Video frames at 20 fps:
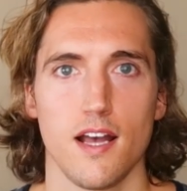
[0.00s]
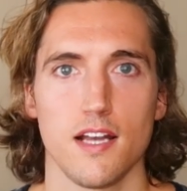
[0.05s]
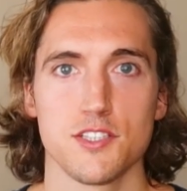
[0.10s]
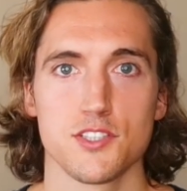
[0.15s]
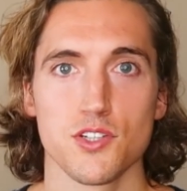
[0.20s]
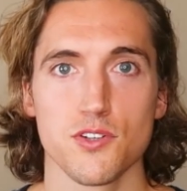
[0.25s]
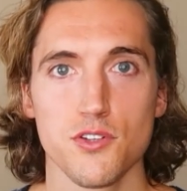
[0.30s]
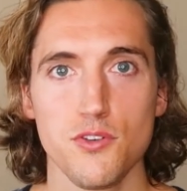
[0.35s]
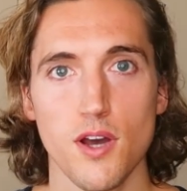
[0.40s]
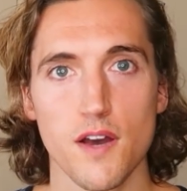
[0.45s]
And
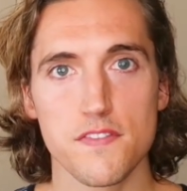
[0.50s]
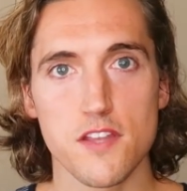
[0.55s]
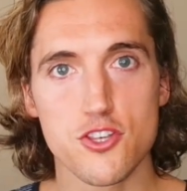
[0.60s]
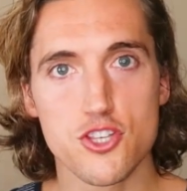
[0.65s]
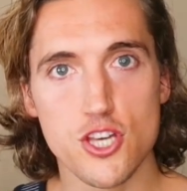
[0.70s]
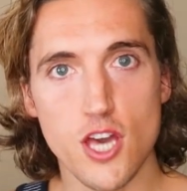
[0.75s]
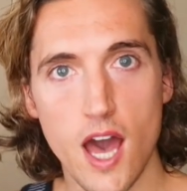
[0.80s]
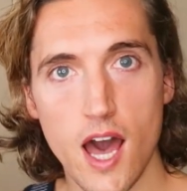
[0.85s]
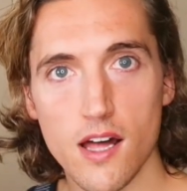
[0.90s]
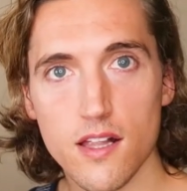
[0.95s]
so you have to
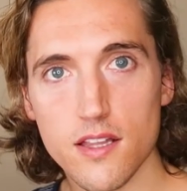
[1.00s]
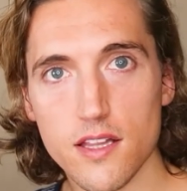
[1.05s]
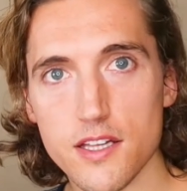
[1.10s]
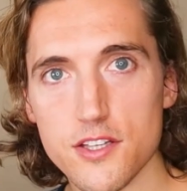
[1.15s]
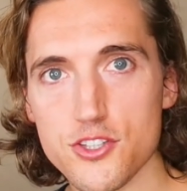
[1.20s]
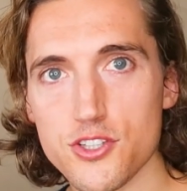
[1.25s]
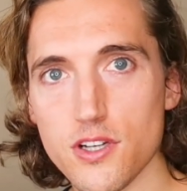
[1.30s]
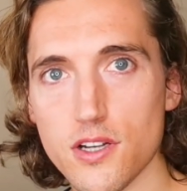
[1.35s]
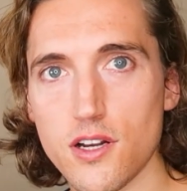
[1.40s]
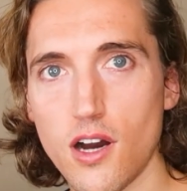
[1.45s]

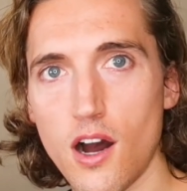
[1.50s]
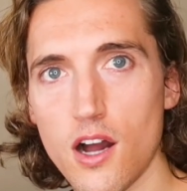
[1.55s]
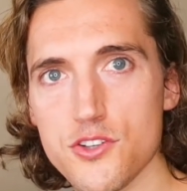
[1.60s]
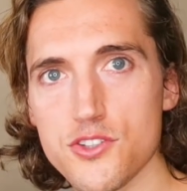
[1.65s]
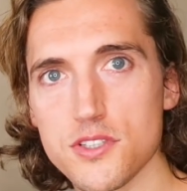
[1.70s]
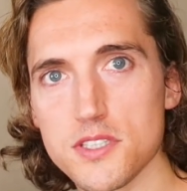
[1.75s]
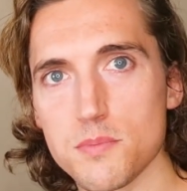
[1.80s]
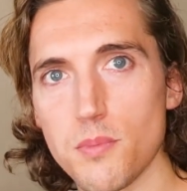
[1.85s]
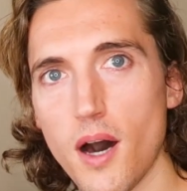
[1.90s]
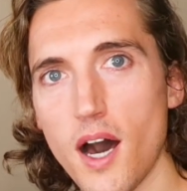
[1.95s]
challenge your
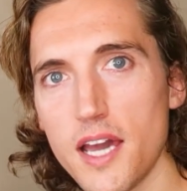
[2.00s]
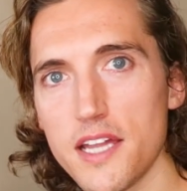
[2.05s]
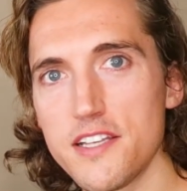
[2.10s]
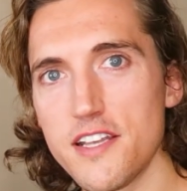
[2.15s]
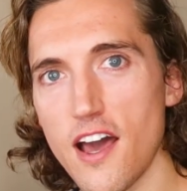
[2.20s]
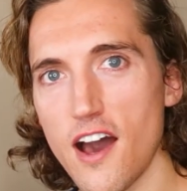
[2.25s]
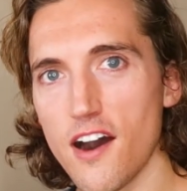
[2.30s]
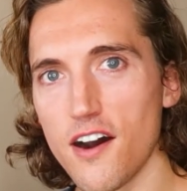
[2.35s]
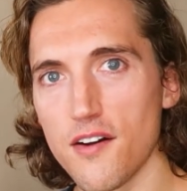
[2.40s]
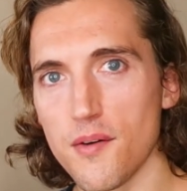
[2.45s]
conscious mind
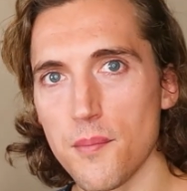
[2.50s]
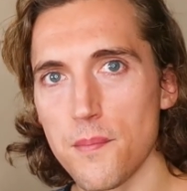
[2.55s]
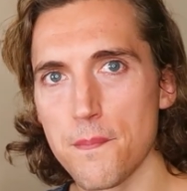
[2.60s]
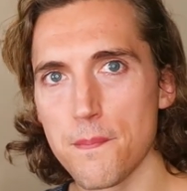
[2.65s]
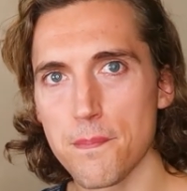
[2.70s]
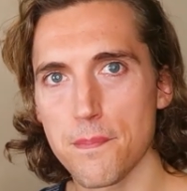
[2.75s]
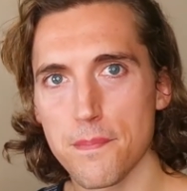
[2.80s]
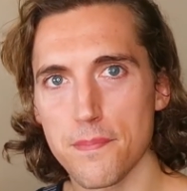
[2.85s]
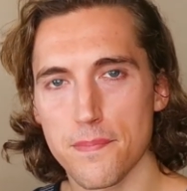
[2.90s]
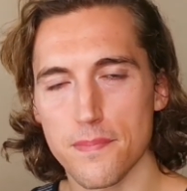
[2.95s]

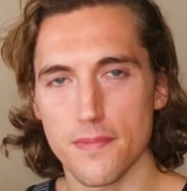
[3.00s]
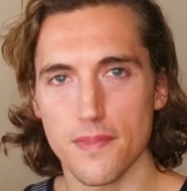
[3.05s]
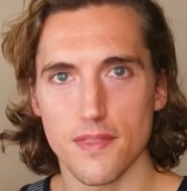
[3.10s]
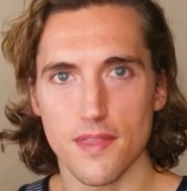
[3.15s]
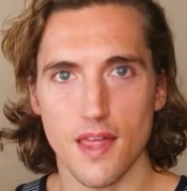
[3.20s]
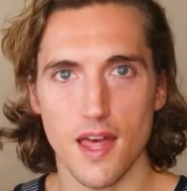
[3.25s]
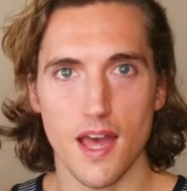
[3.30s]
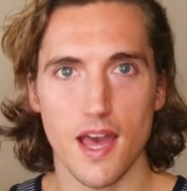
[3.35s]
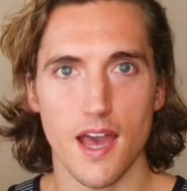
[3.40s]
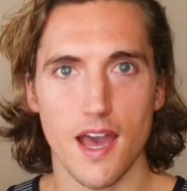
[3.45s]
now,
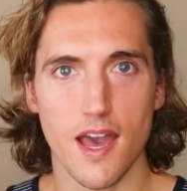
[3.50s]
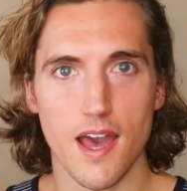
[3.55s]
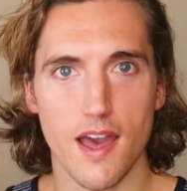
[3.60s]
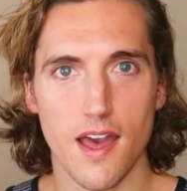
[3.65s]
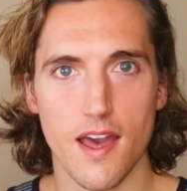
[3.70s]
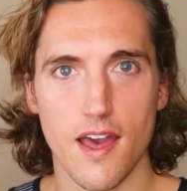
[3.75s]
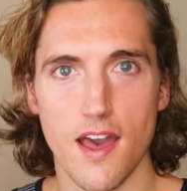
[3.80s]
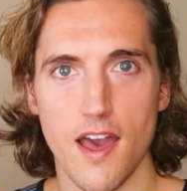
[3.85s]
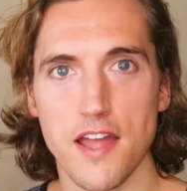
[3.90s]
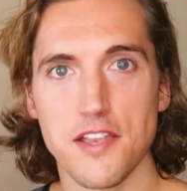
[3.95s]

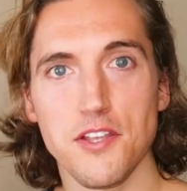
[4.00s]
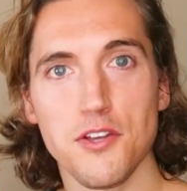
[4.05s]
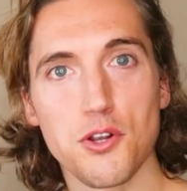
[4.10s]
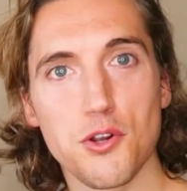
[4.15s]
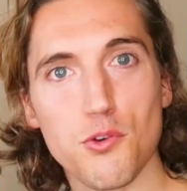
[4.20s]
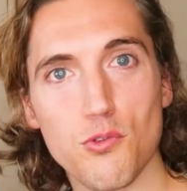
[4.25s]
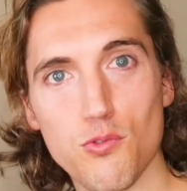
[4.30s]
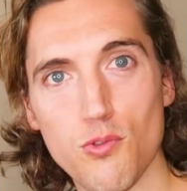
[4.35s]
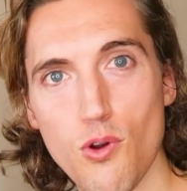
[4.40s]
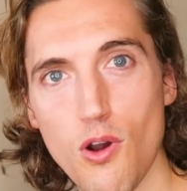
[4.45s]
and you
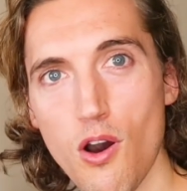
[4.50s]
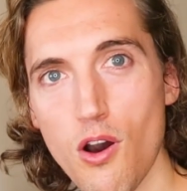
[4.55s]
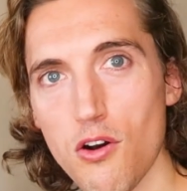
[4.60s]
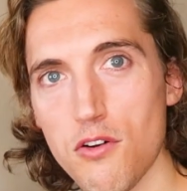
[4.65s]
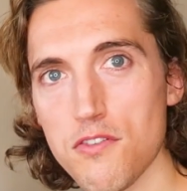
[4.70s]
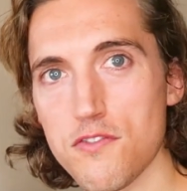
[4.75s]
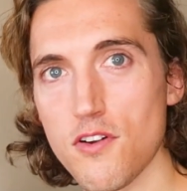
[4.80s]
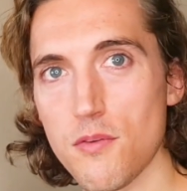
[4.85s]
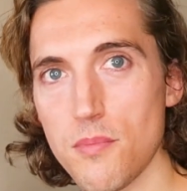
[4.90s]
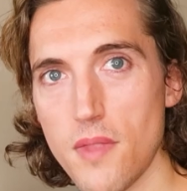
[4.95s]

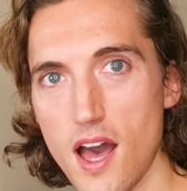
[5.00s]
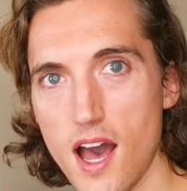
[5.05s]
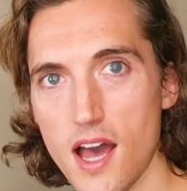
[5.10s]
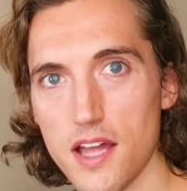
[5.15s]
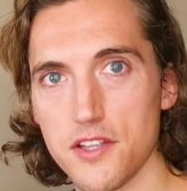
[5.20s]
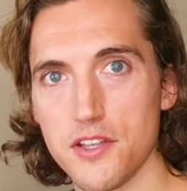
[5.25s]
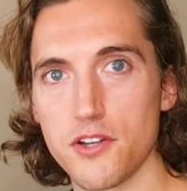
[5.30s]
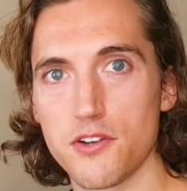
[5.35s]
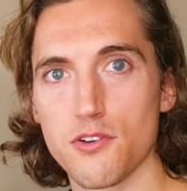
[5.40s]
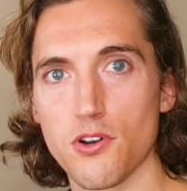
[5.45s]
grow from
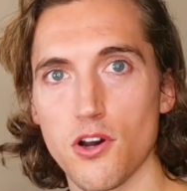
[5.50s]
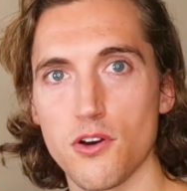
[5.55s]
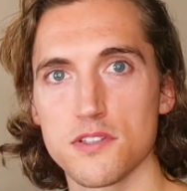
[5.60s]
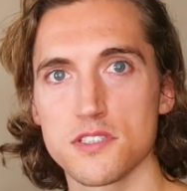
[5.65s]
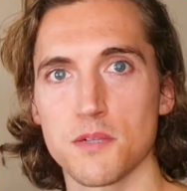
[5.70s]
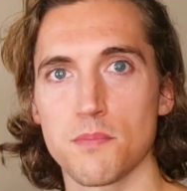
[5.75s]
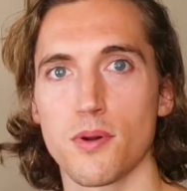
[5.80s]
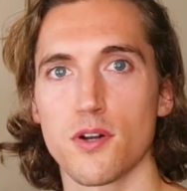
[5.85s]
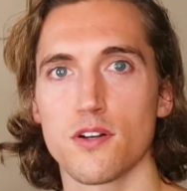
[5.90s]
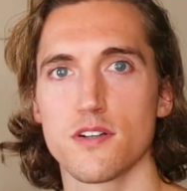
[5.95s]
that. You grow
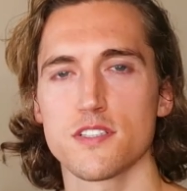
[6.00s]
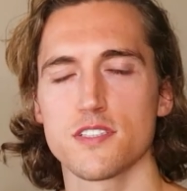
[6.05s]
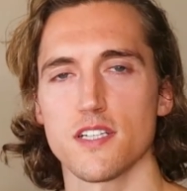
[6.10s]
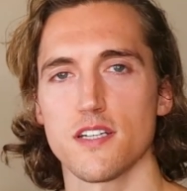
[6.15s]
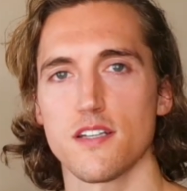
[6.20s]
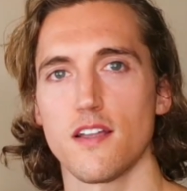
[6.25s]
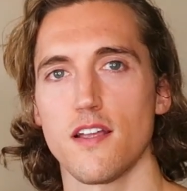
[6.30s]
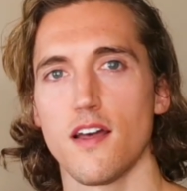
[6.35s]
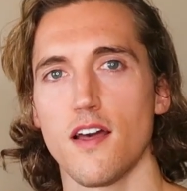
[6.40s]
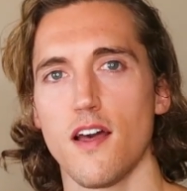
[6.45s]
as a
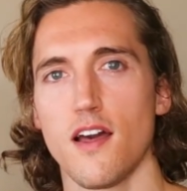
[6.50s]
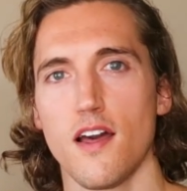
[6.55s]
person.